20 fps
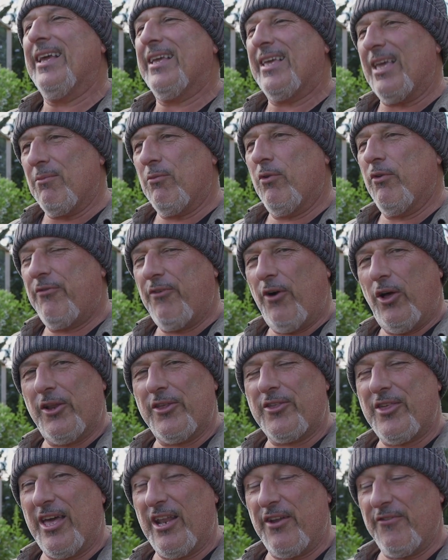get more
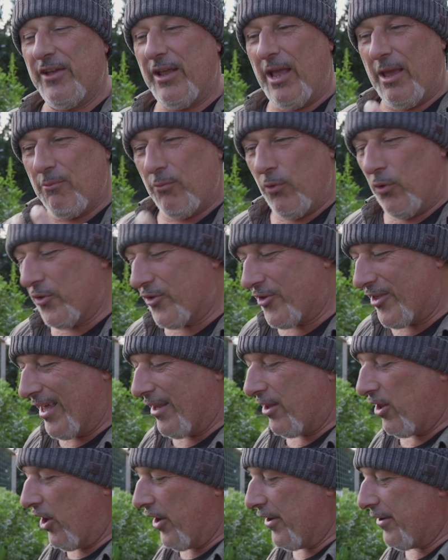foliage out of it and more
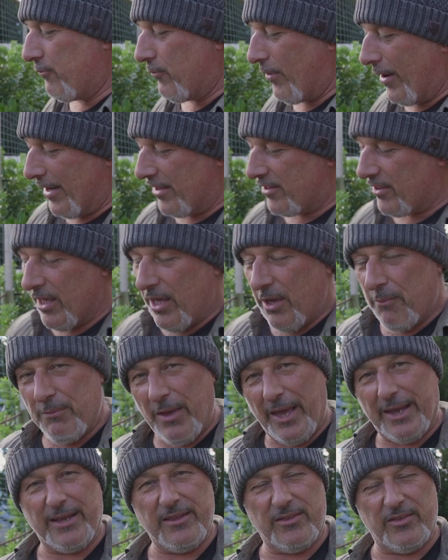sunlight rays
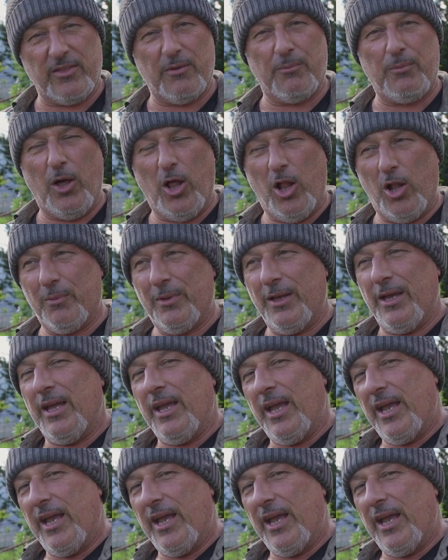back into the bulb.